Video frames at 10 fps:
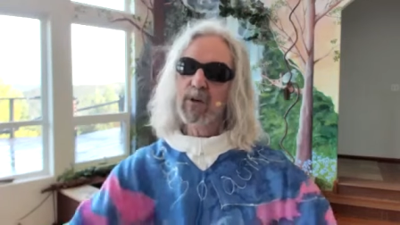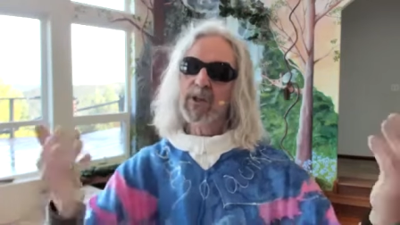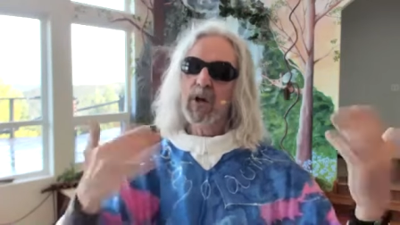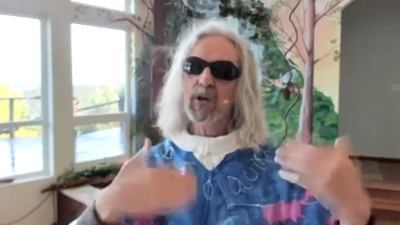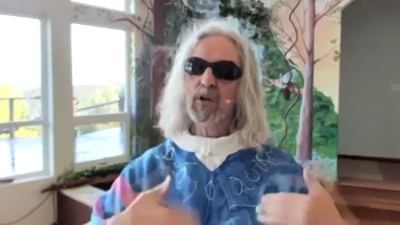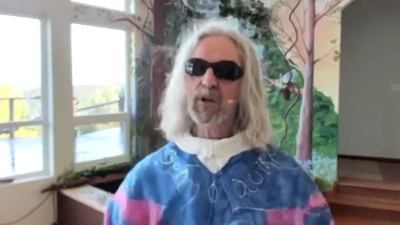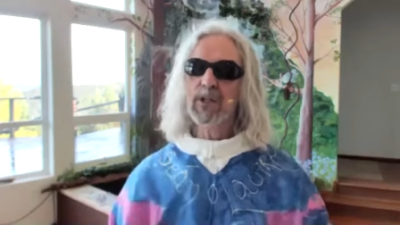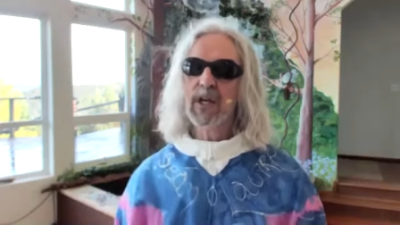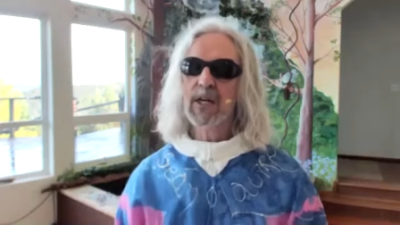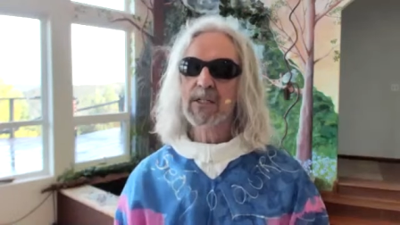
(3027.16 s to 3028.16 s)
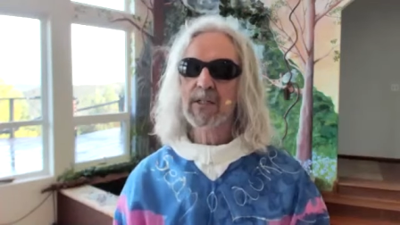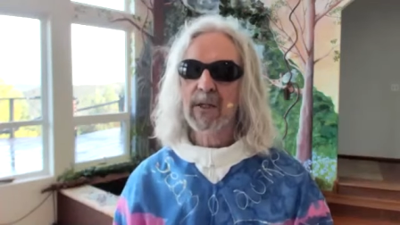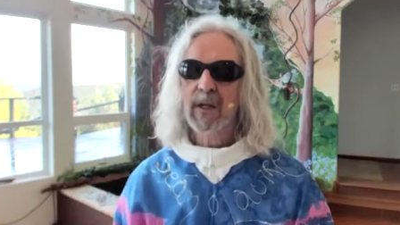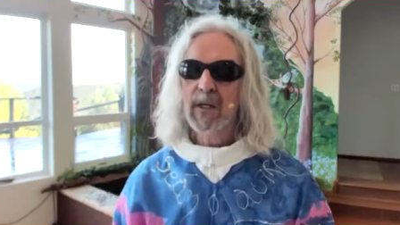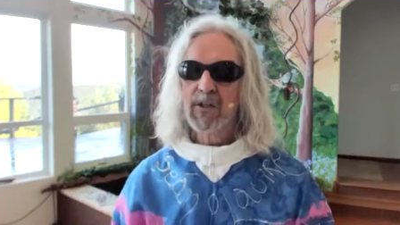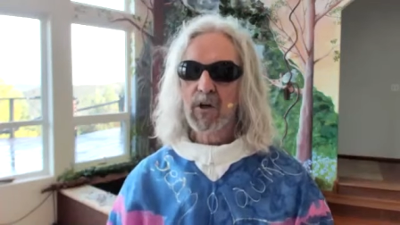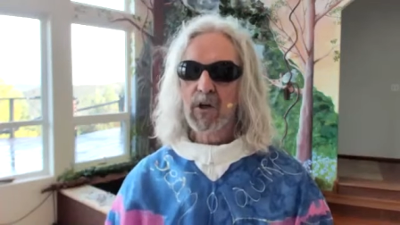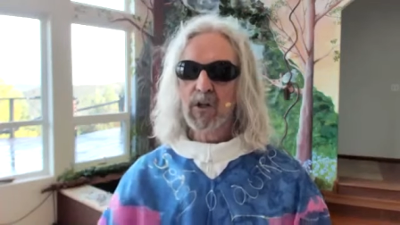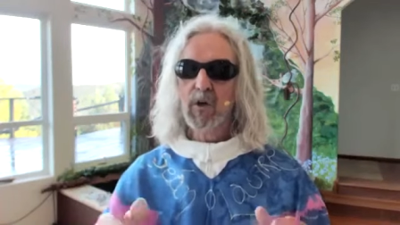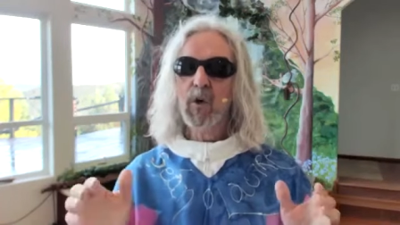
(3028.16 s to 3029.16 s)
with our Eucharist, guys. So
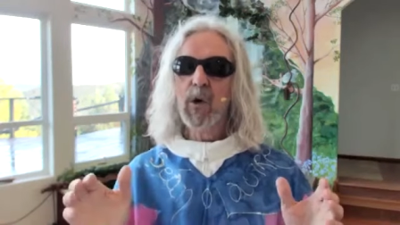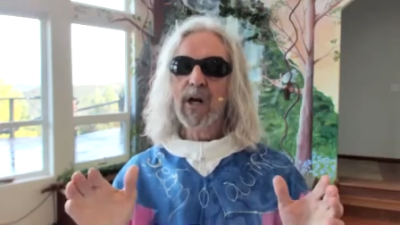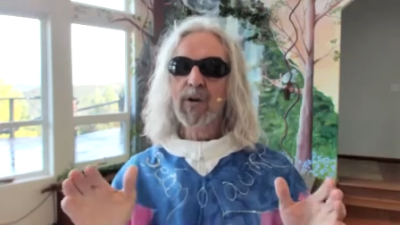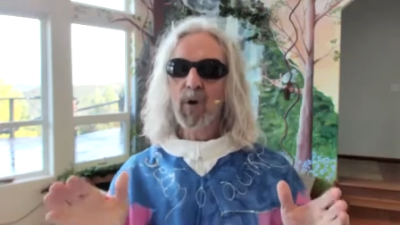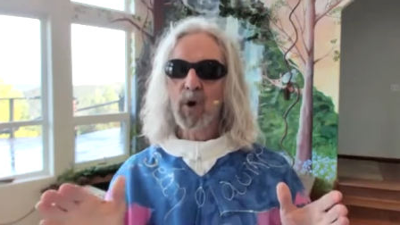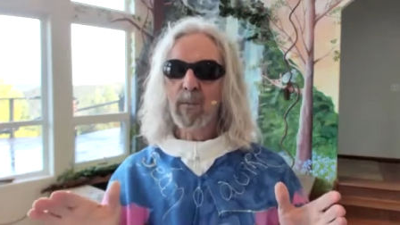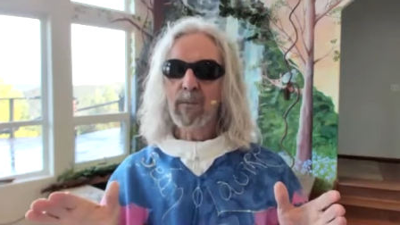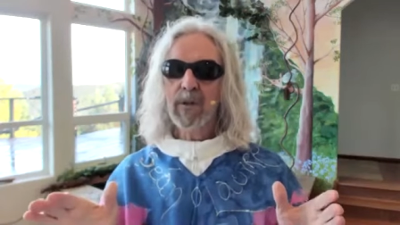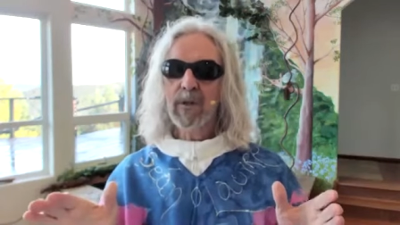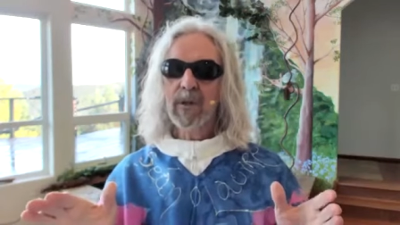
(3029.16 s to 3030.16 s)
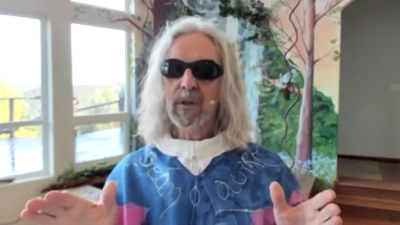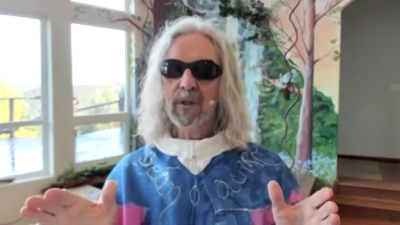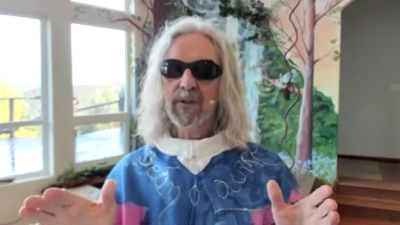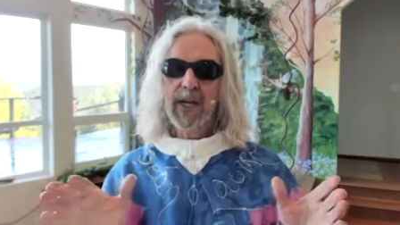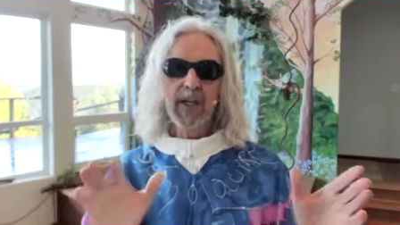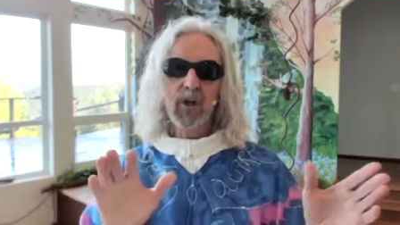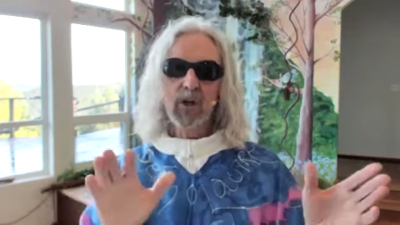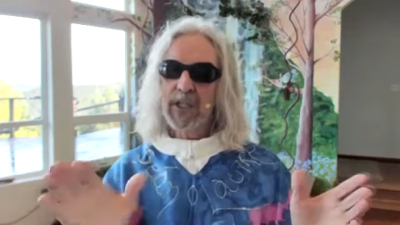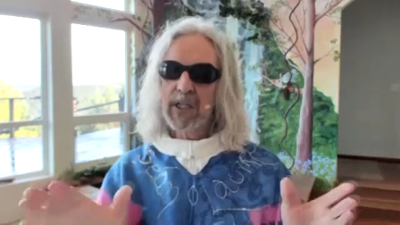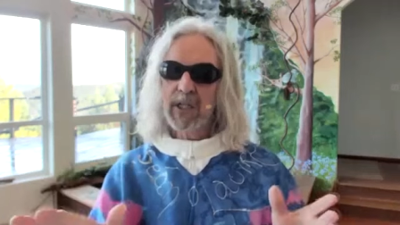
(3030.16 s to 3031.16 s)
you who are at home, take your
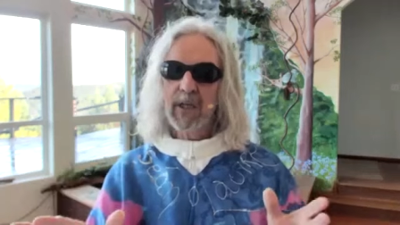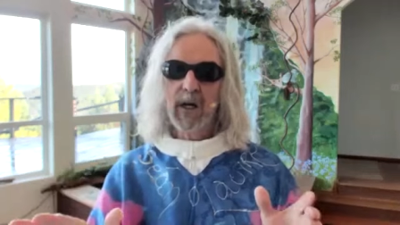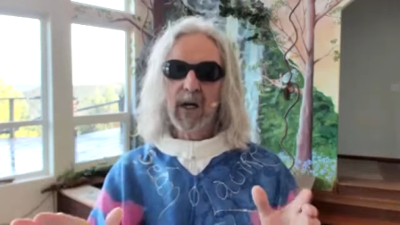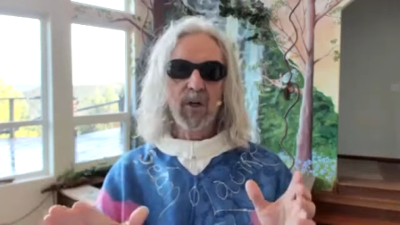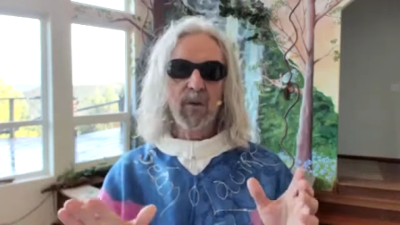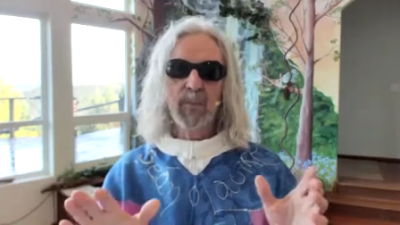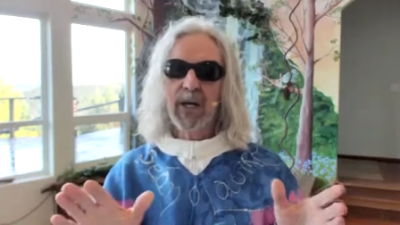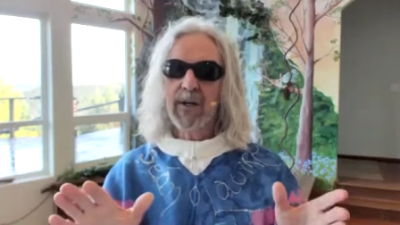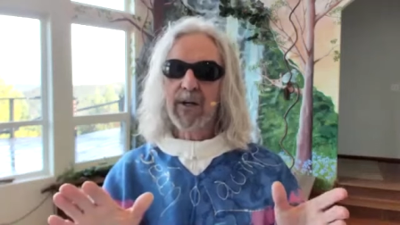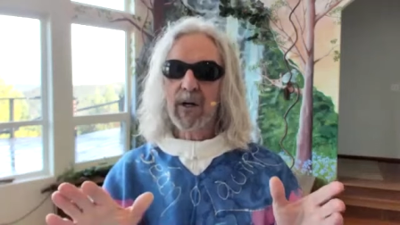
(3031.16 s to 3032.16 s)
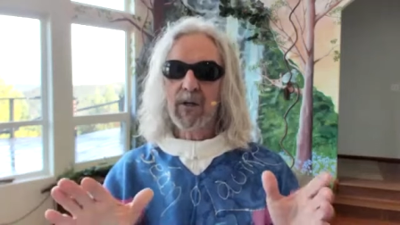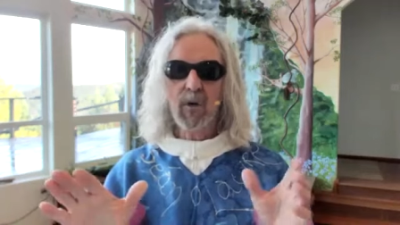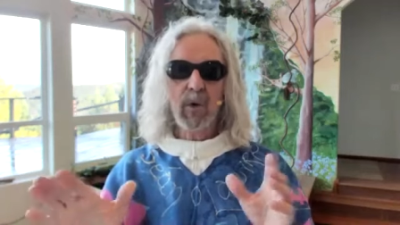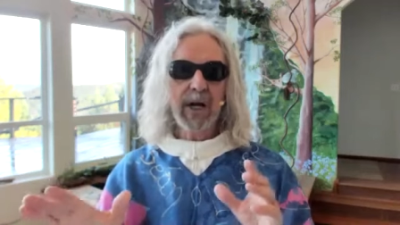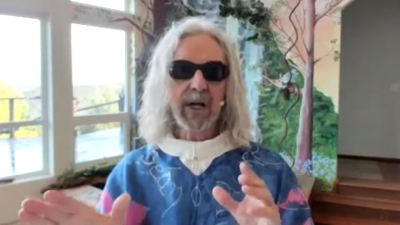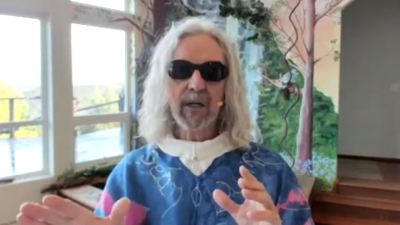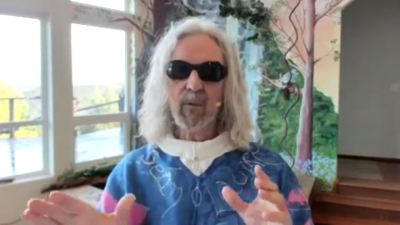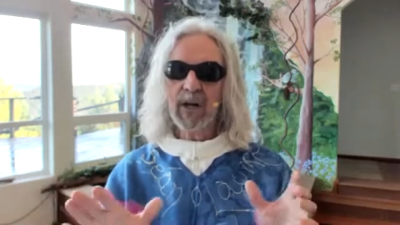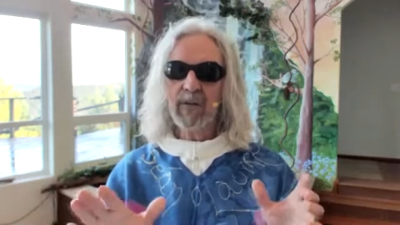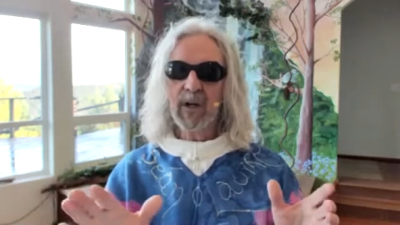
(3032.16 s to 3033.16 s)
tea or your bread or your wine or
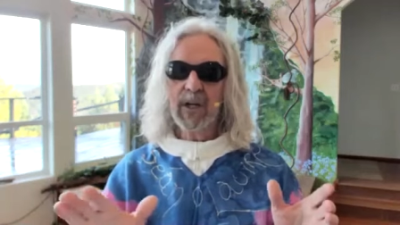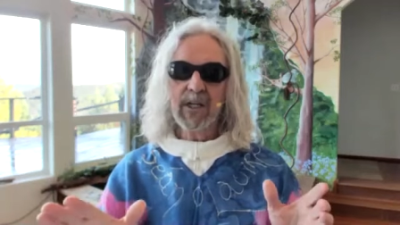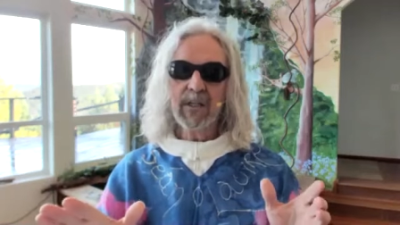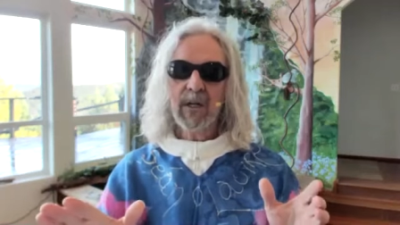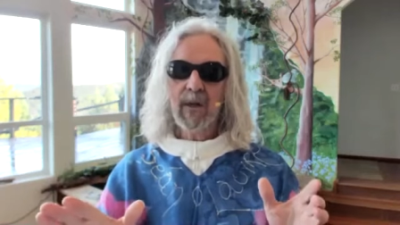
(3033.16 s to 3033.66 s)
whatever it is.